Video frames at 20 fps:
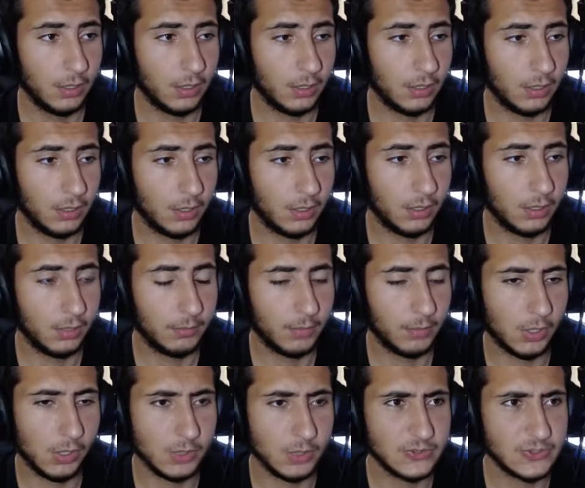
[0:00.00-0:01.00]

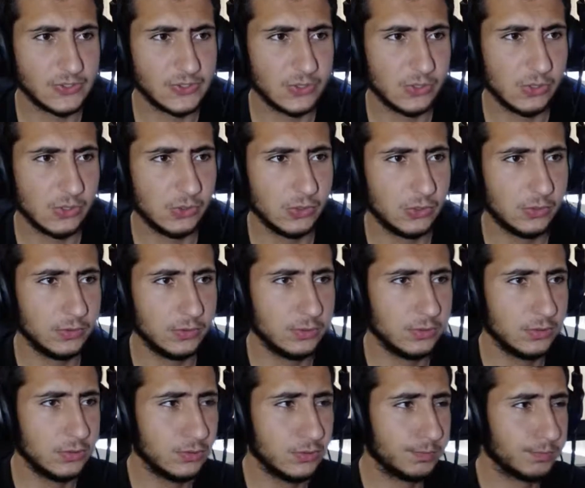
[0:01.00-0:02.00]

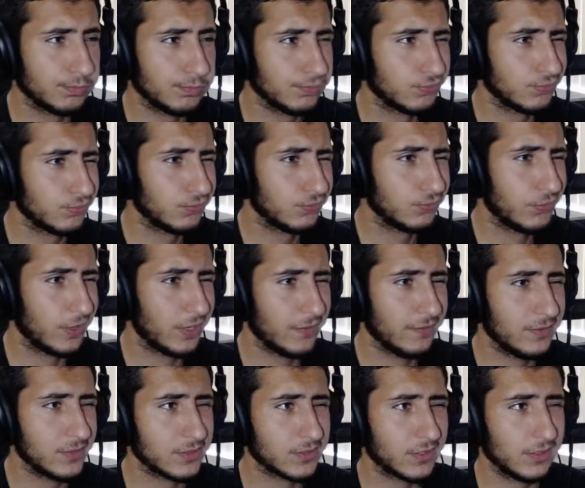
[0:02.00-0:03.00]
Also, what I
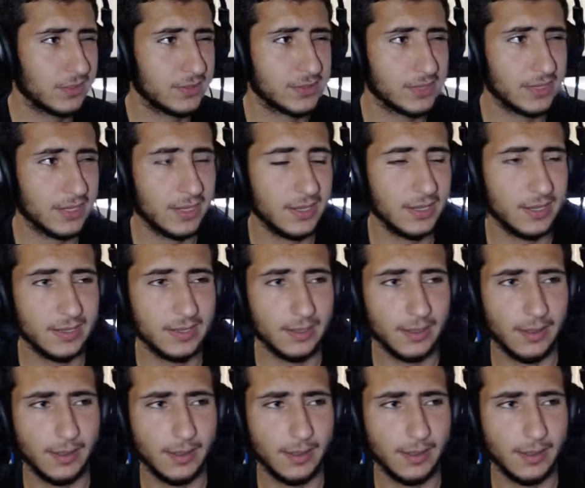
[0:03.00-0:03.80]
was gonna say,